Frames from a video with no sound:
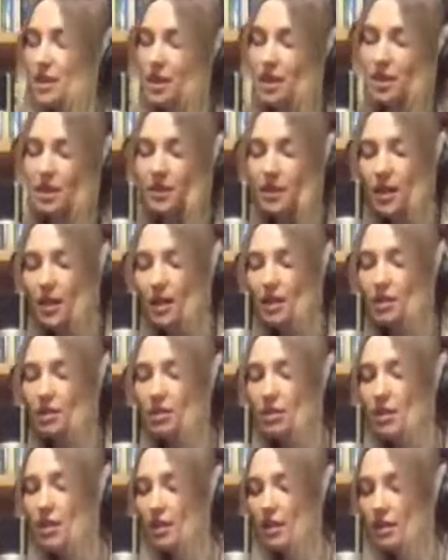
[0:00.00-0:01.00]
Yeah, I
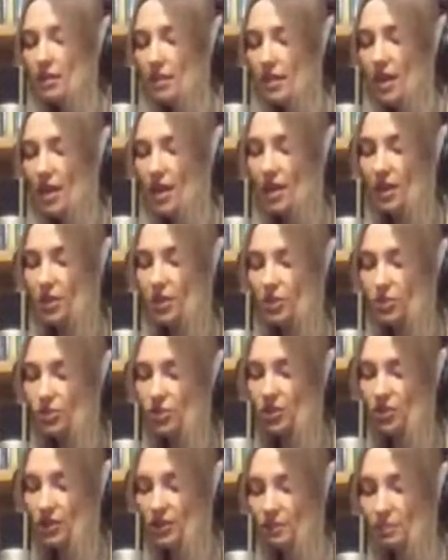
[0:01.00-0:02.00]
think that you
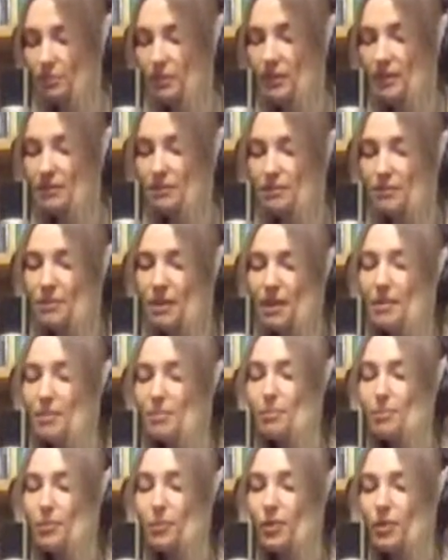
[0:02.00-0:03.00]
should be my
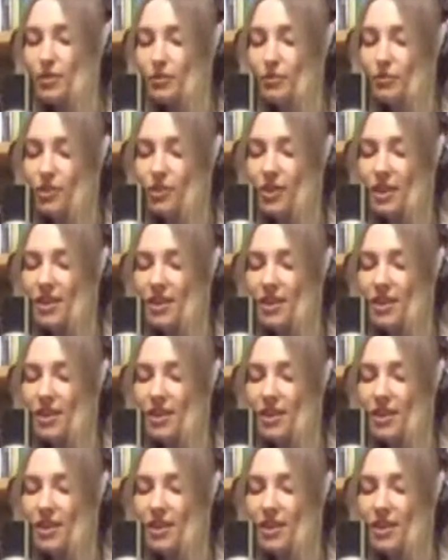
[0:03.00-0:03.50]
boyfriend.